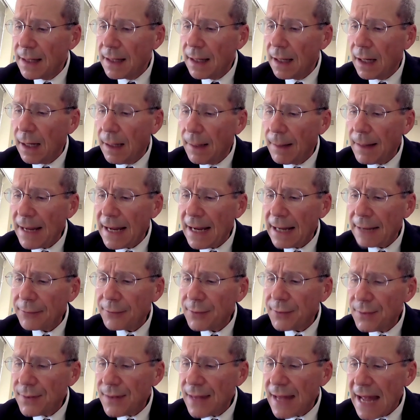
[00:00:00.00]
Uh,
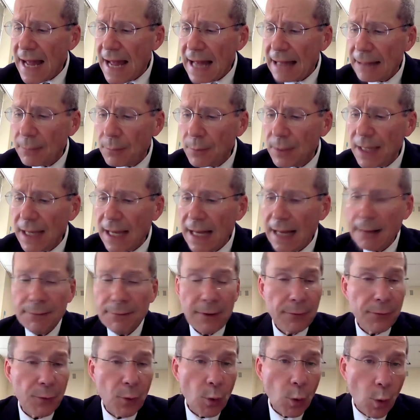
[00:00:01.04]
after that, we have,
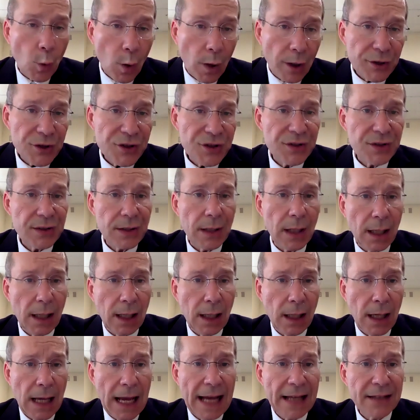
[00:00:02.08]
of course,
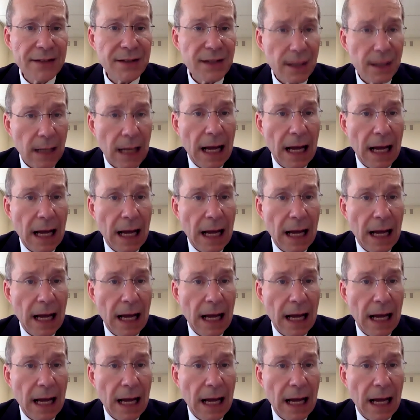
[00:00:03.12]
uh, as, a,